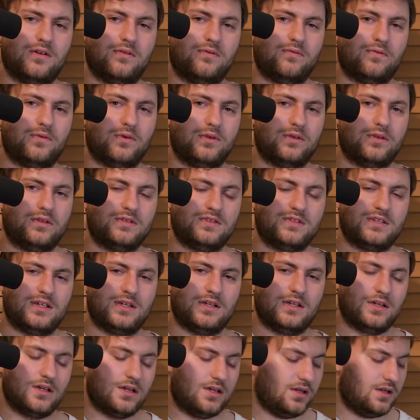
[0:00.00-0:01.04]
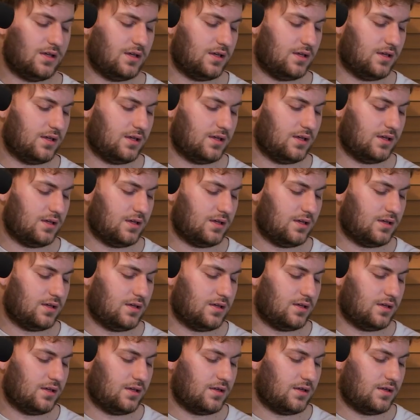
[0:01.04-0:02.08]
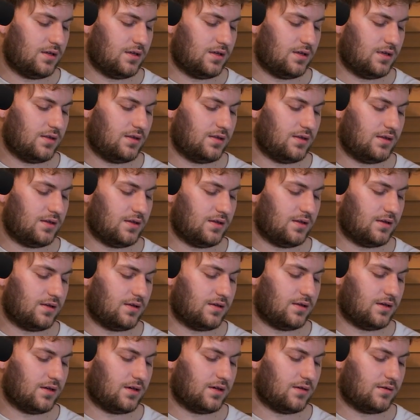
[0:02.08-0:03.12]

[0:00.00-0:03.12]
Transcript: for the C. And then